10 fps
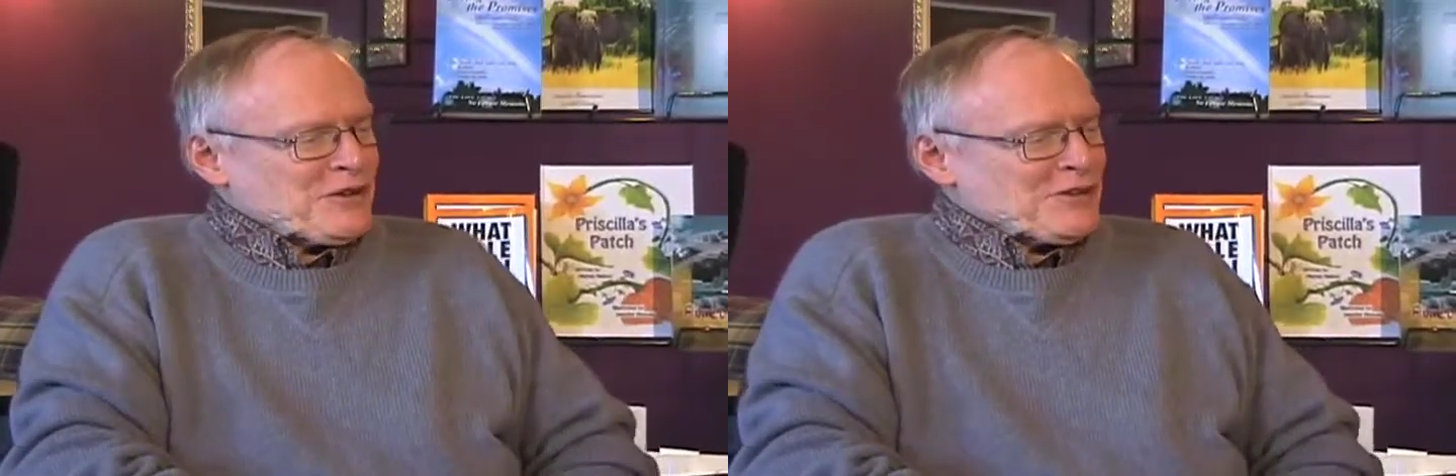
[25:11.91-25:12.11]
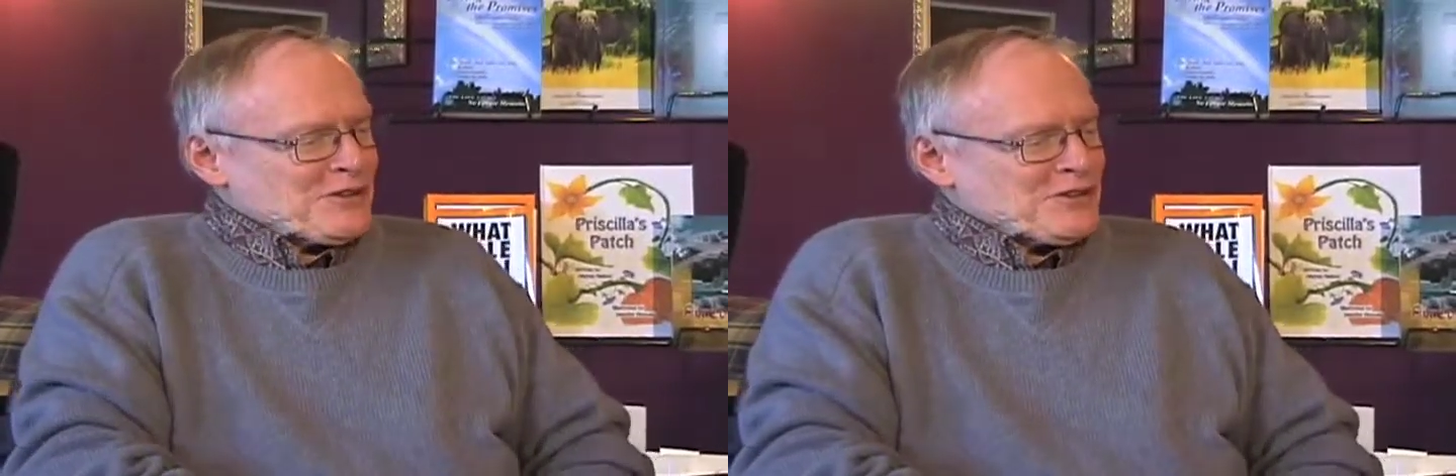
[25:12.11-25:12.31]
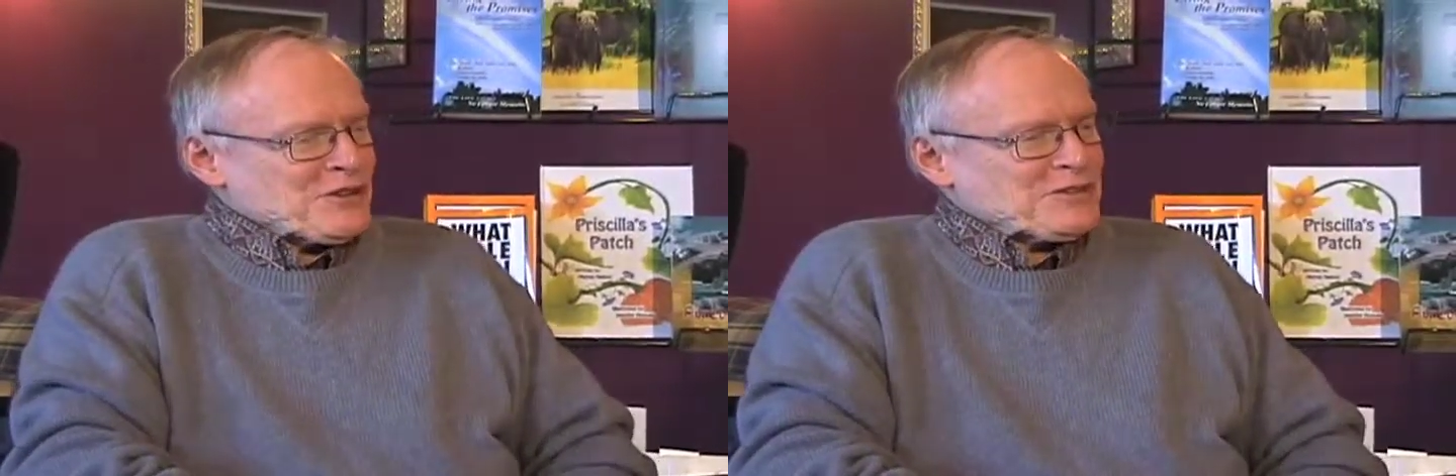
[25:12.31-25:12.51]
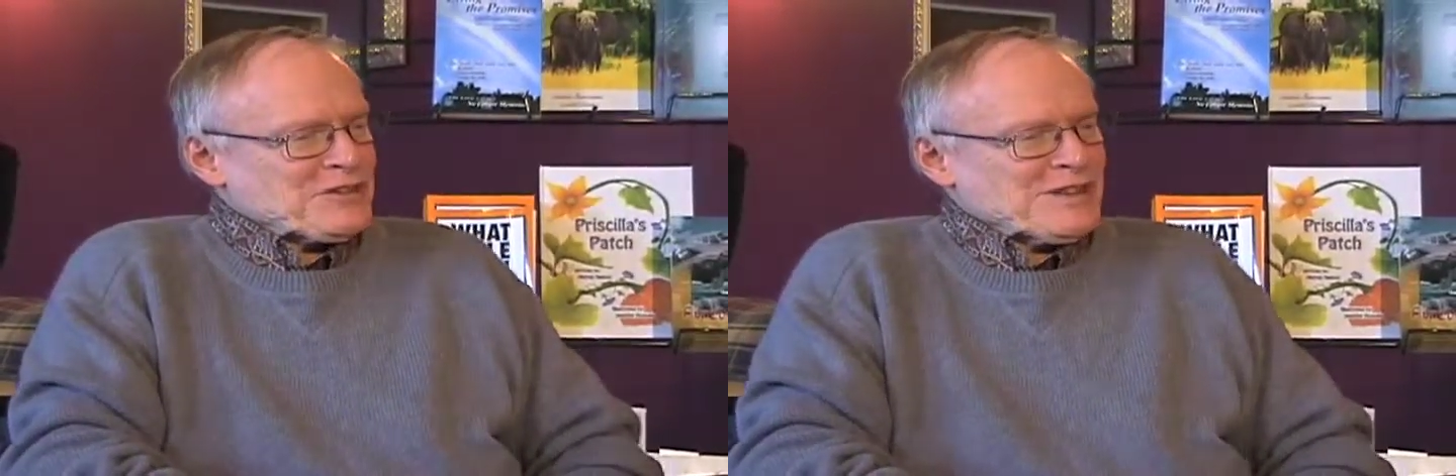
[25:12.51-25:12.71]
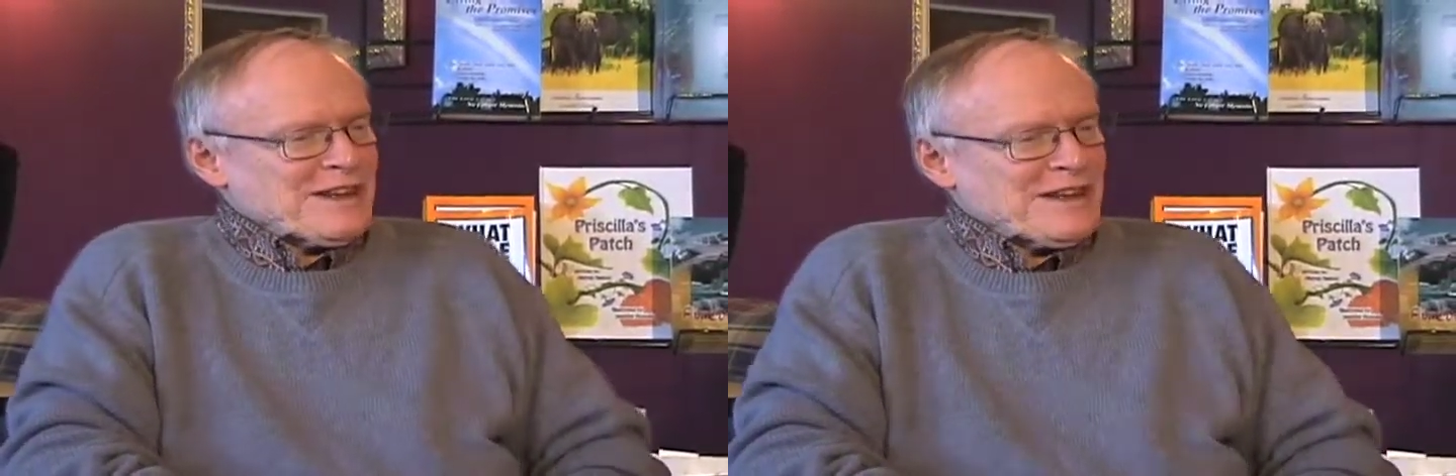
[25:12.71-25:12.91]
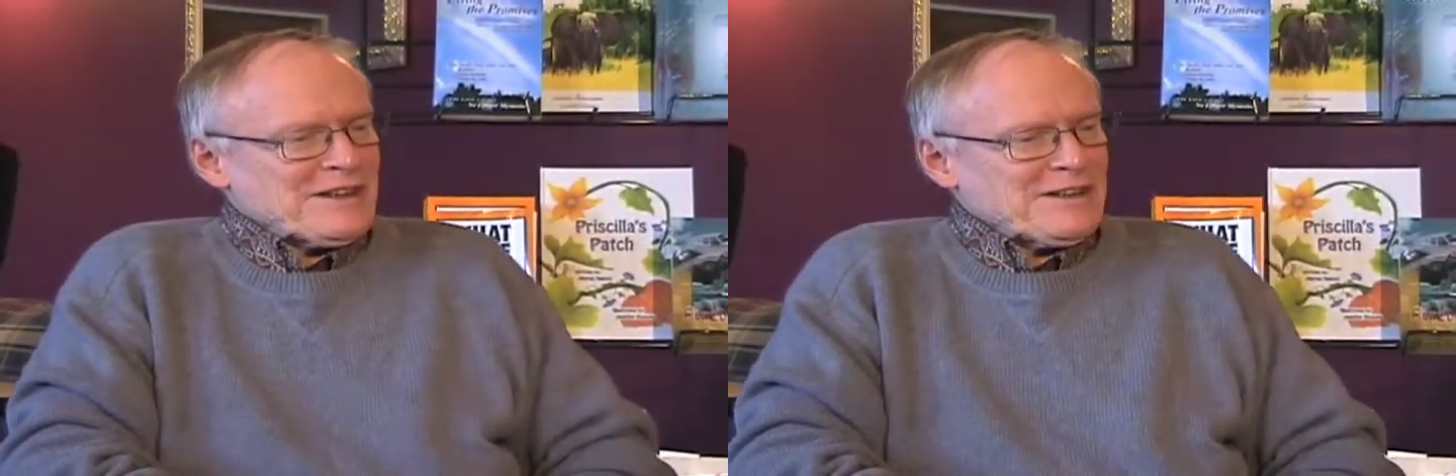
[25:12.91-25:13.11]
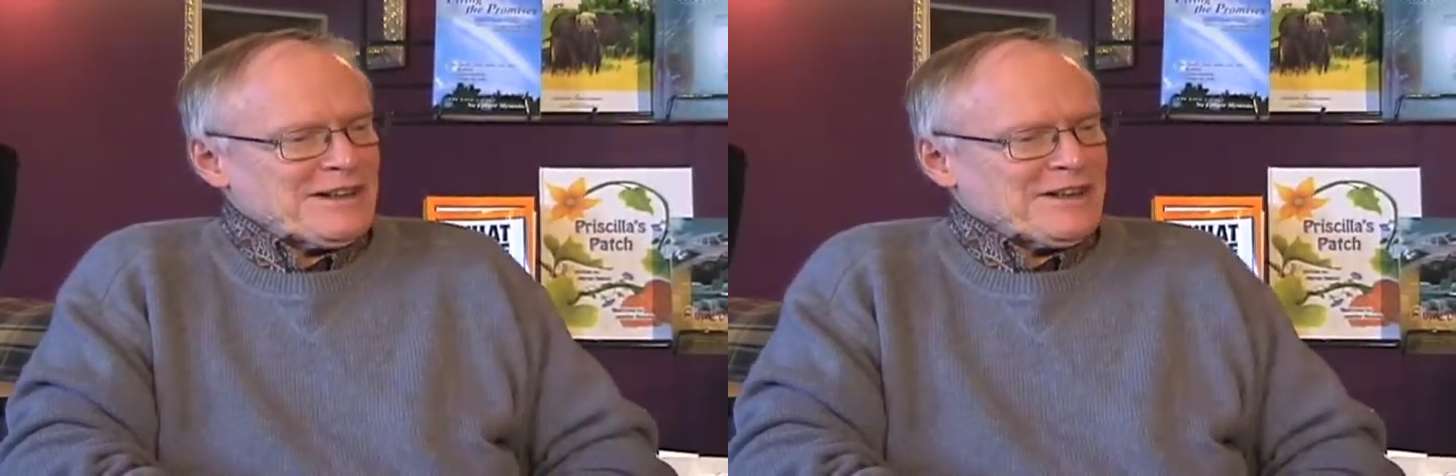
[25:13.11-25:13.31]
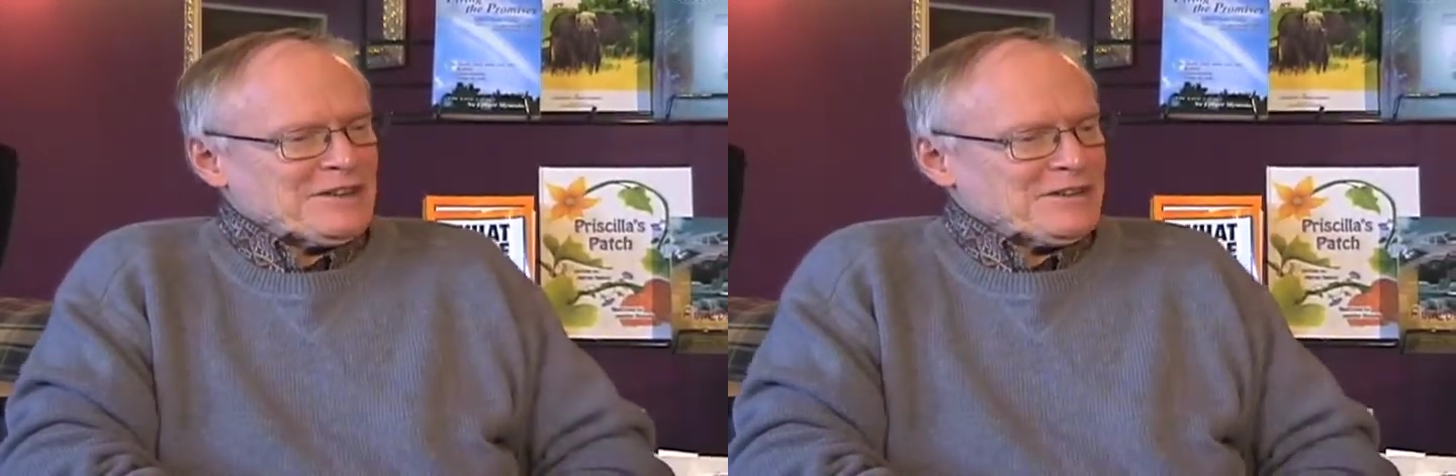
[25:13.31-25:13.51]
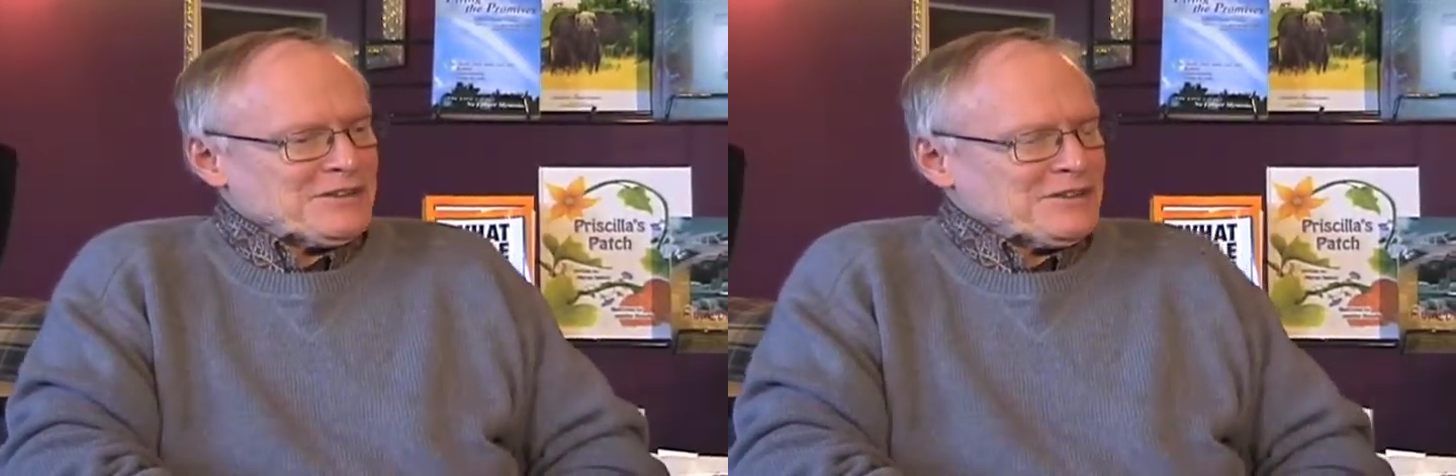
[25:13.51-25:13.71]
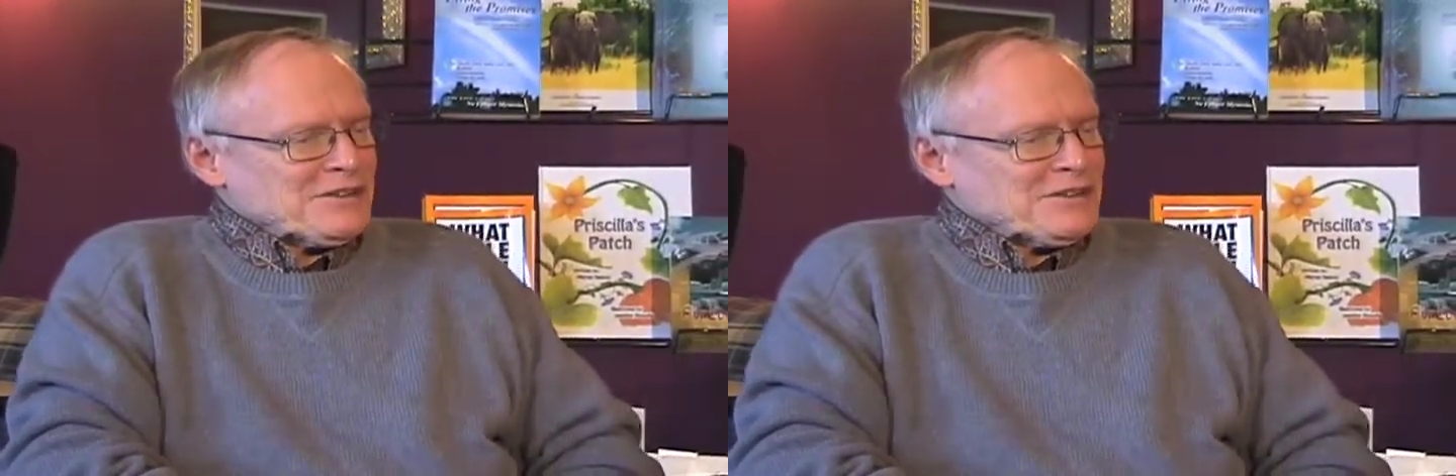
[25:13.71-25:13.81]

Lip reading: the show today, you